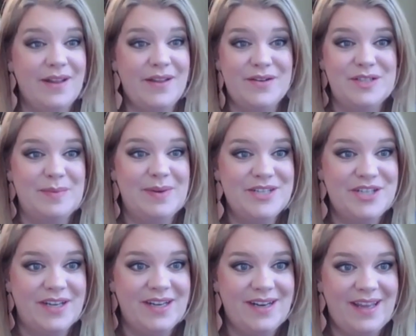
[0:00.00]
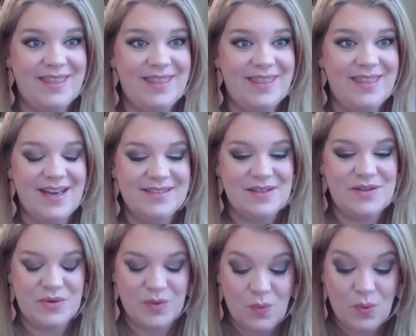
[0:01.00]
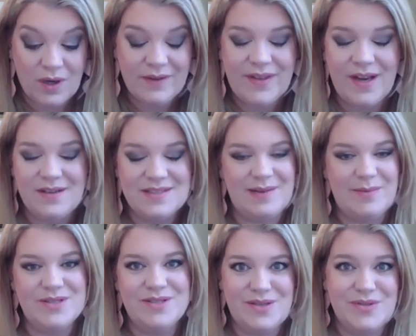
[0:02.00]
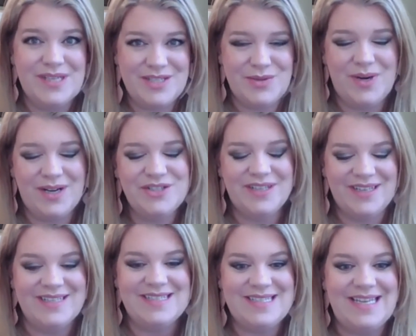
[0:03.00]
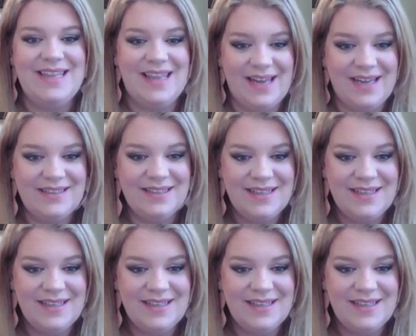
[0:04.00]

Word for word: other dementia. And I think that through the work of the Alzheimer's Association, we're actually going to see that.